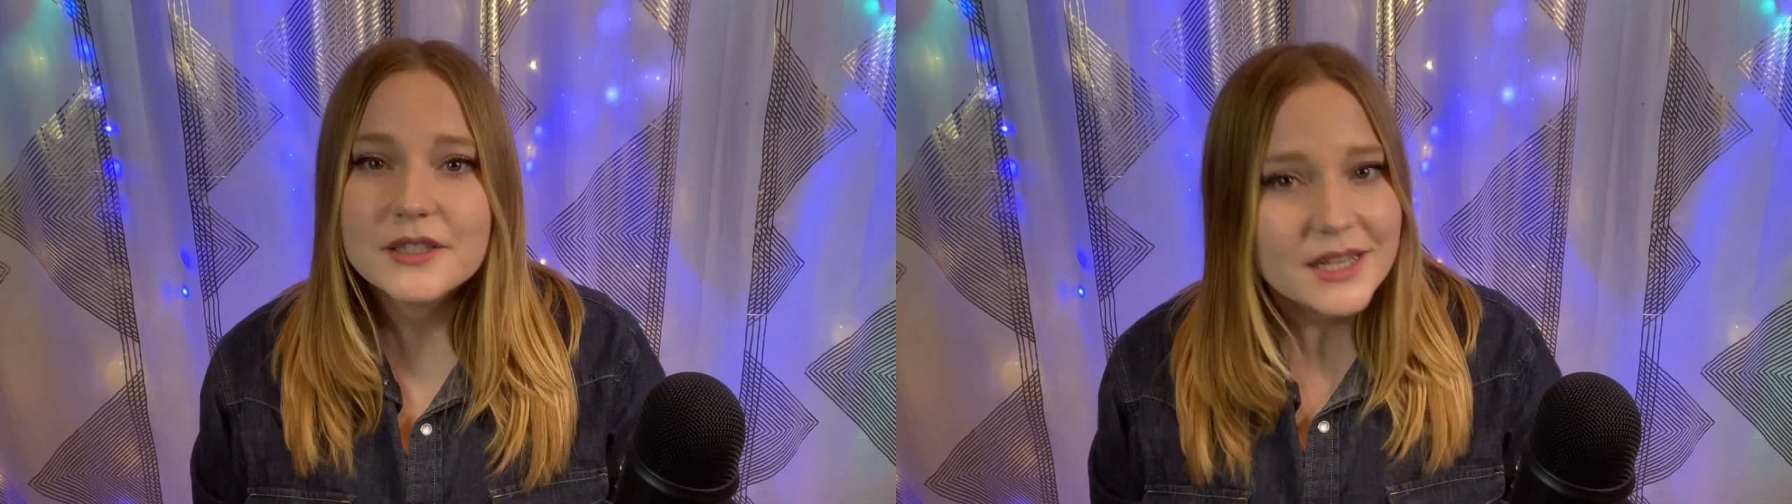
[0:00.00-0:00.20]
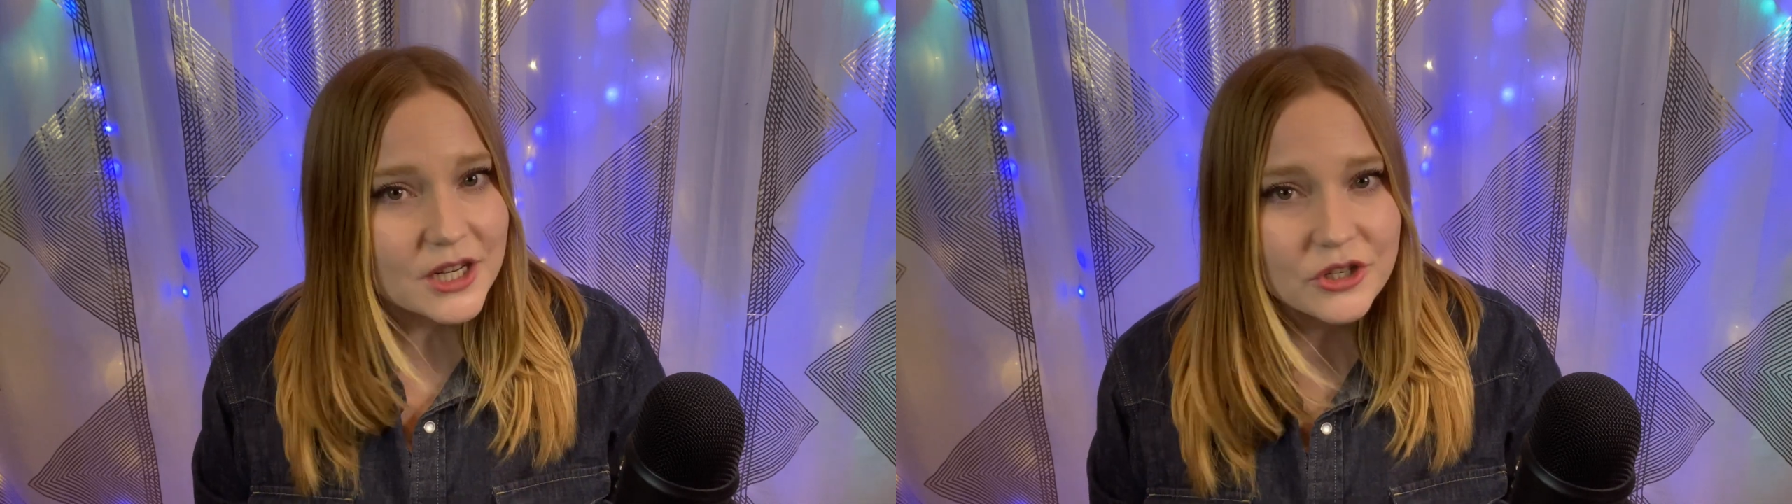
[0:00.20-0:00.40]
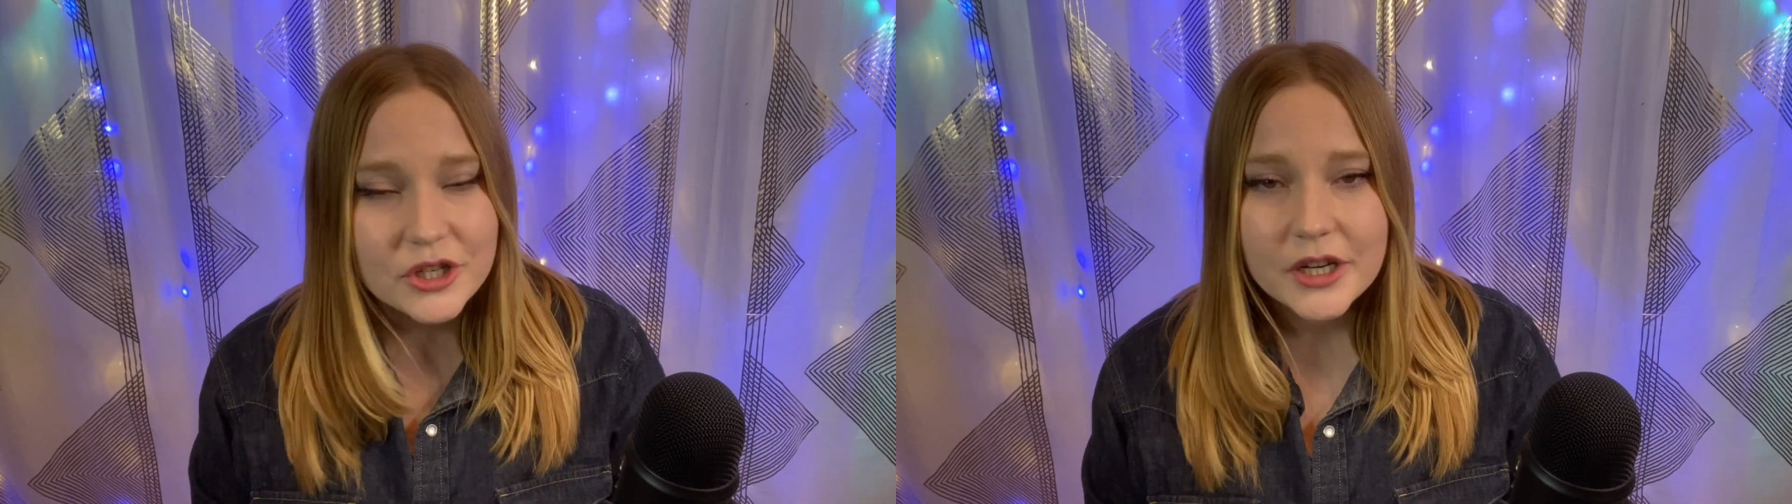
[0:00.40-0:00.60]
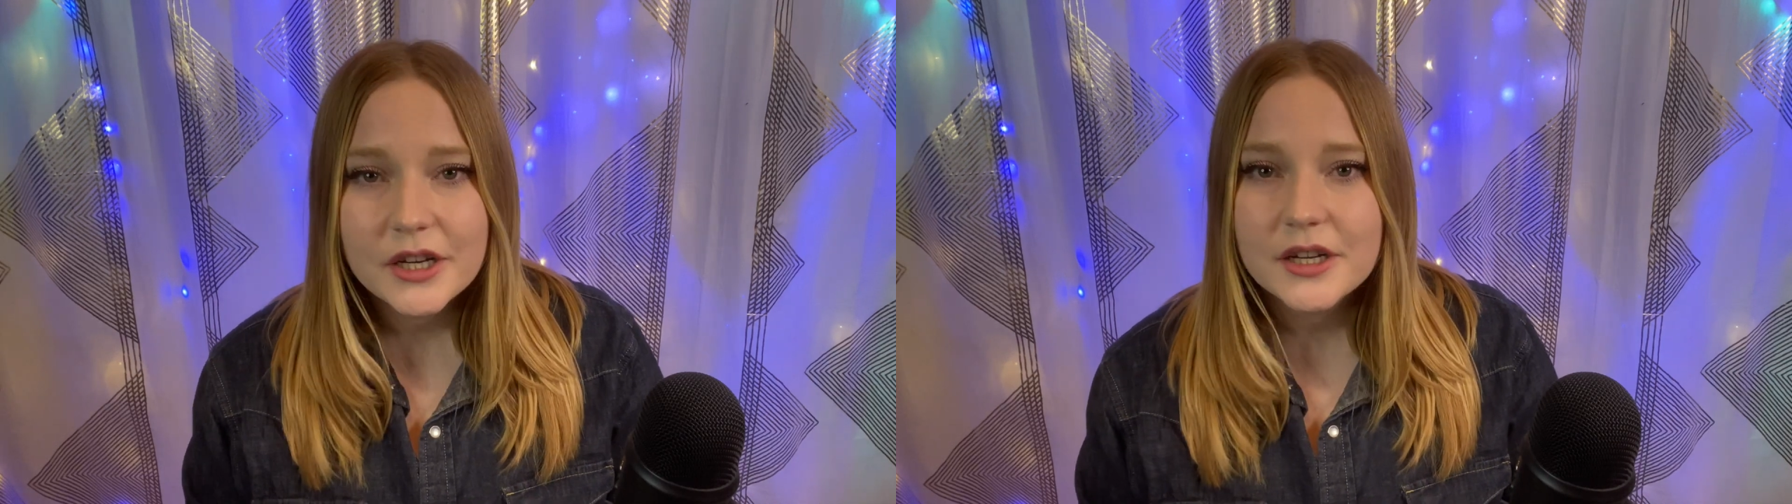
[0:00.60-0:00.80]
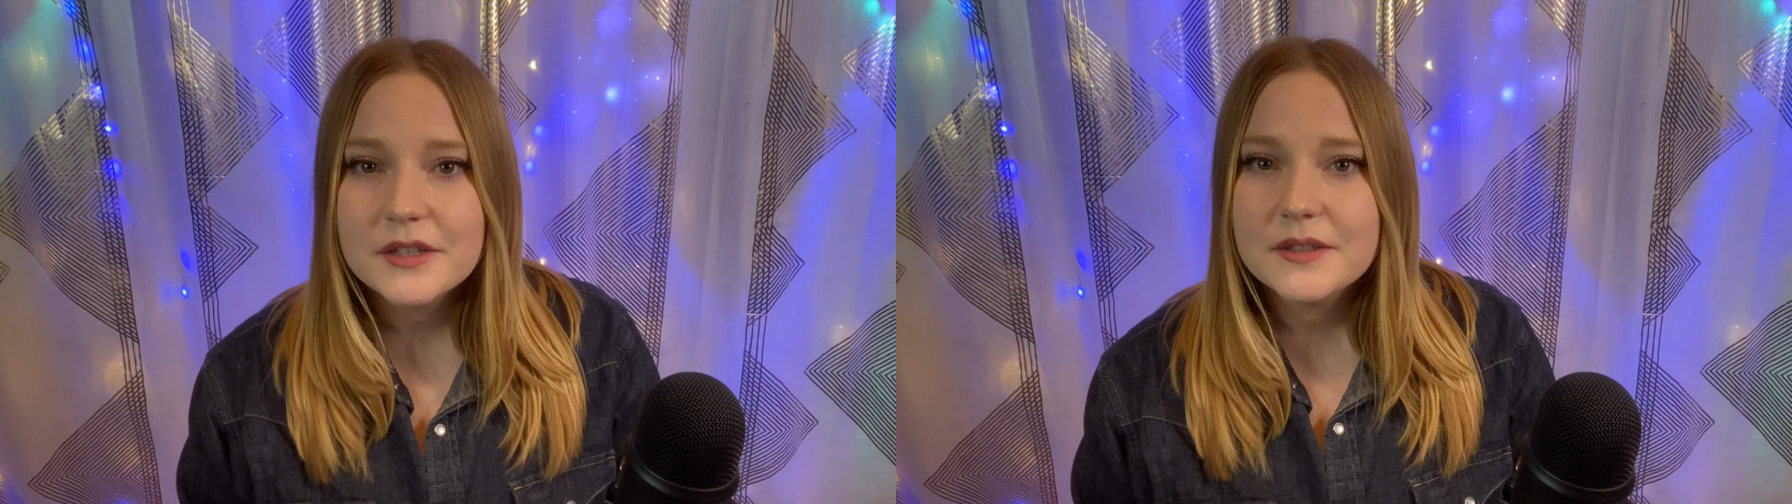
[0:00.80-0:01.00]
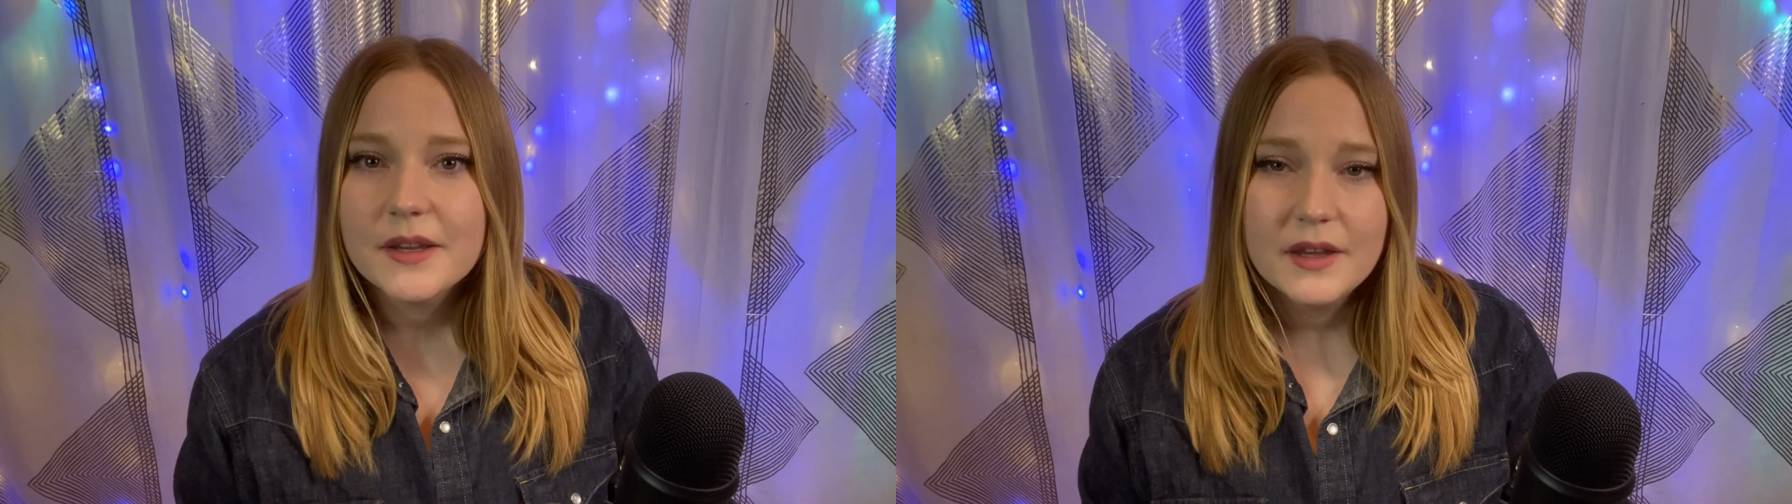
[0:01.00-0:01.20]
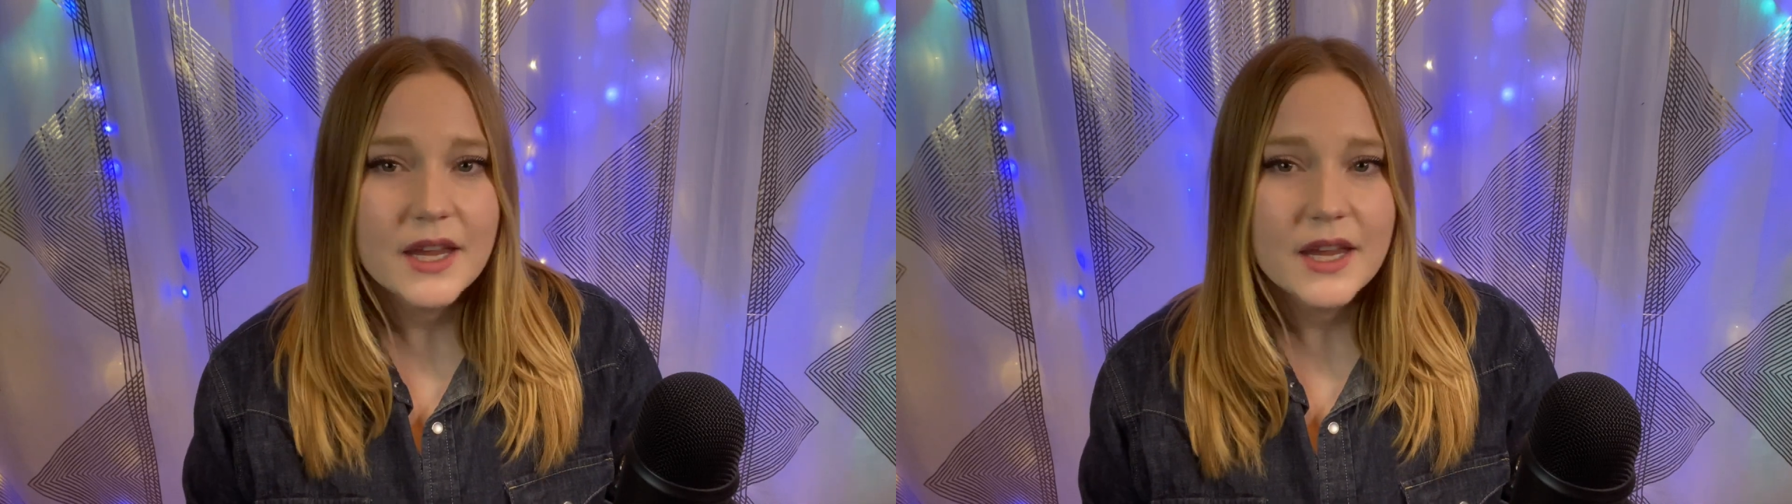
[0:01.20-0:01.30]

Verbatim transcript: teachers,